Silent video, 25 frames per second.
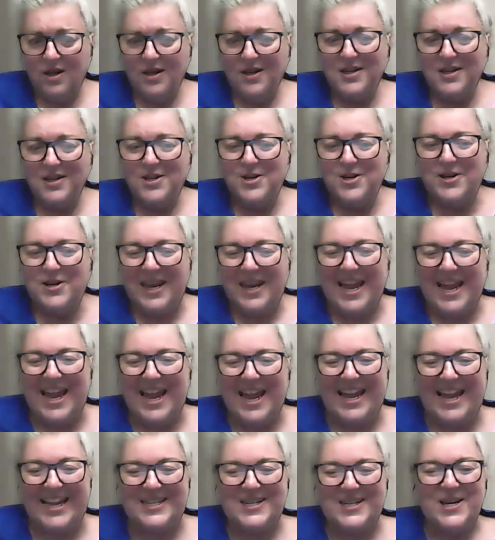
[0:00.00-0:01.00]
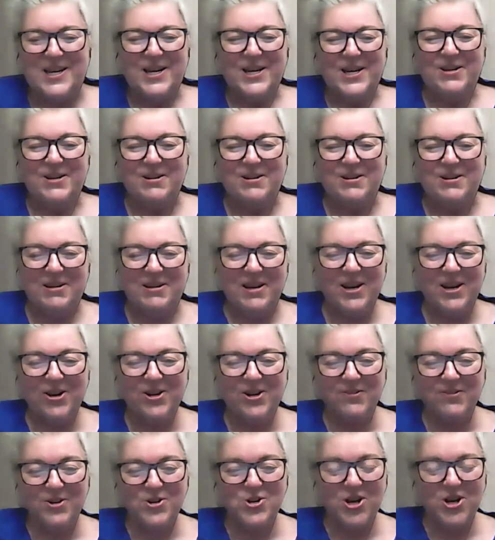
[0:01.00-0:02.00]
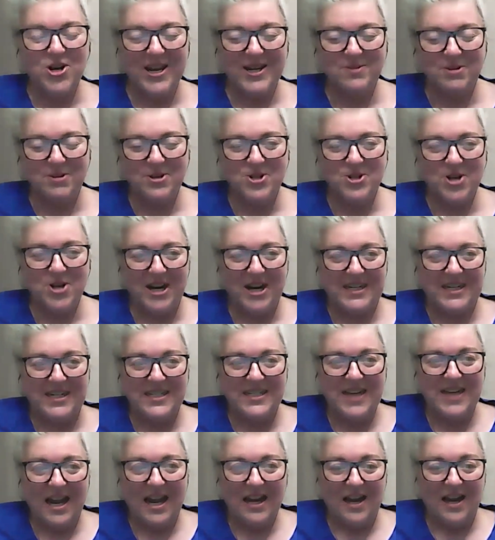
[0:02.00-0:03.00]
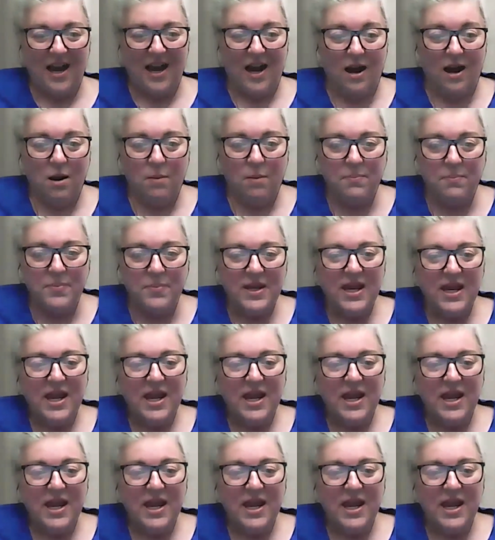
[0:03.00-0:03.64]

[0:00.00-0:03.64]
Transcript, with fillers: you can, you can go to virtual expert training dot com,